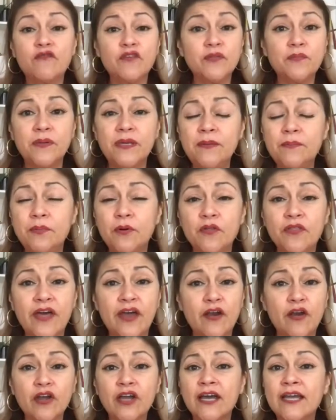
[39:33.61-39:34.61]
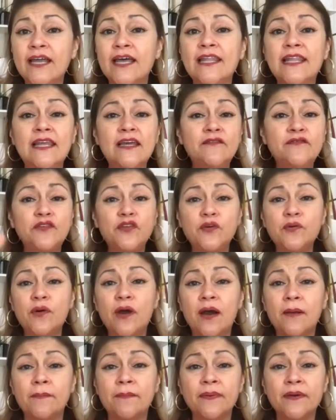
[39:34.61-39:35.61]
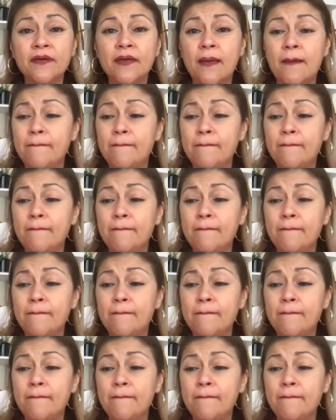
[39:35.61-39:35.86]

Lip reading: with people that are going to lift you up,